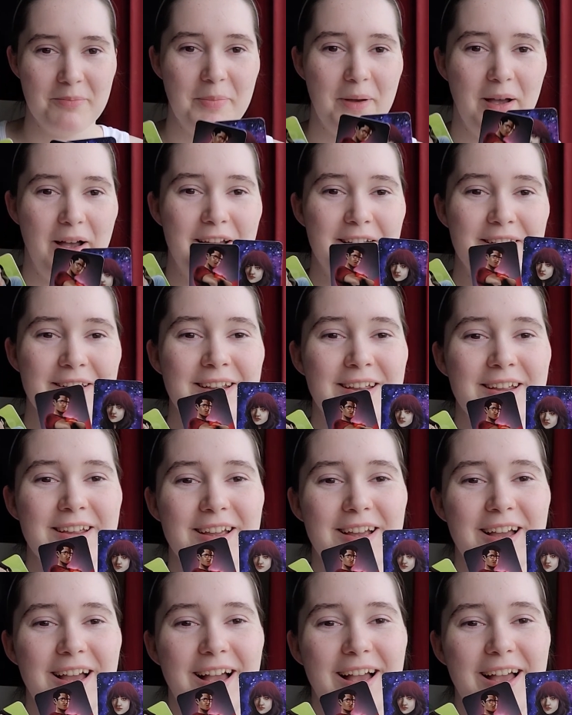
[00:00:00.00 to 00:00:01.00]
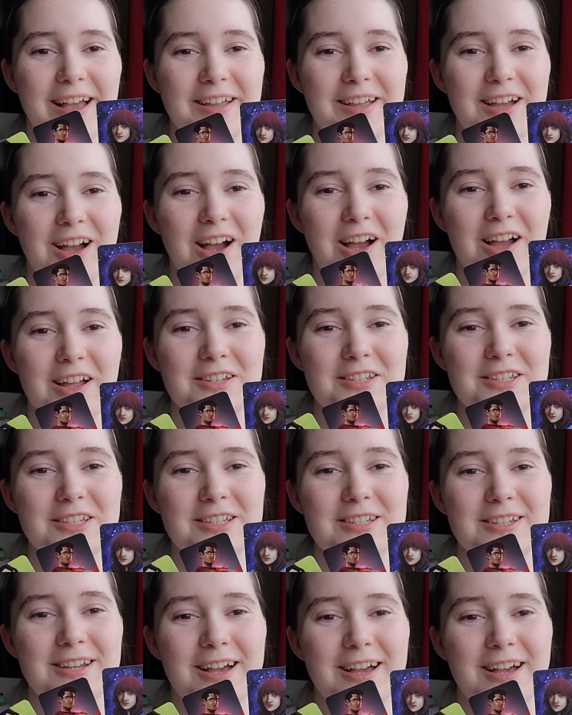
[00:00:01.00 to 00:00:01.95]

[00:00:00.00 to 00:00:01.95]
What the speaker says: But I got